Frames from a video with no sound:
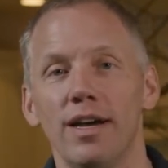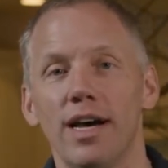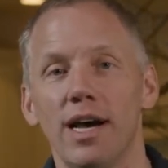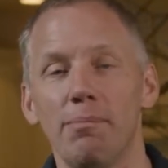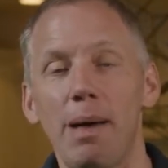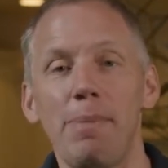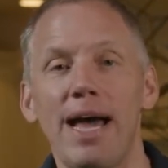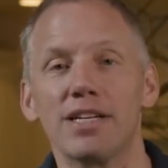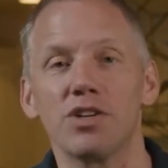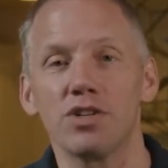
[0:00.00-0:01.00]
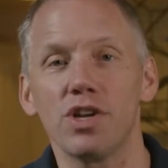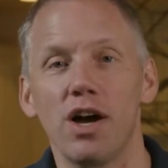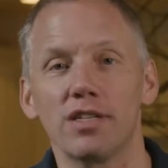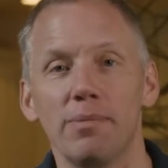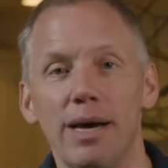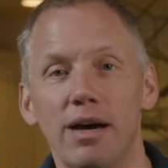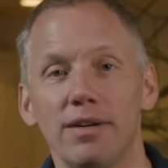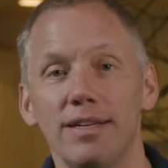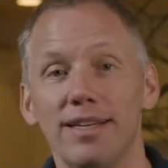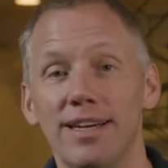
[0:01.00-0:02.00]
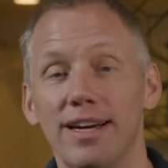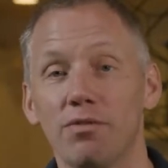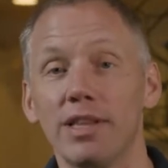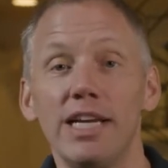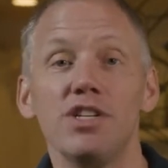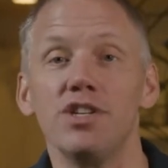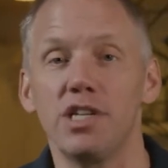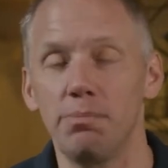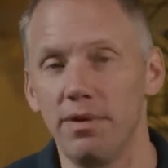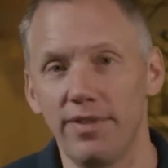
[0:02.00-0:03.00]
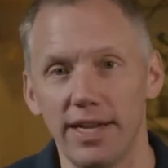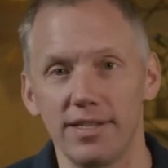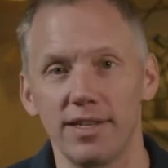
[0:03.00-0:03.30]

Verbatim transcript: uh, my pastor talked about uh, relationship advice.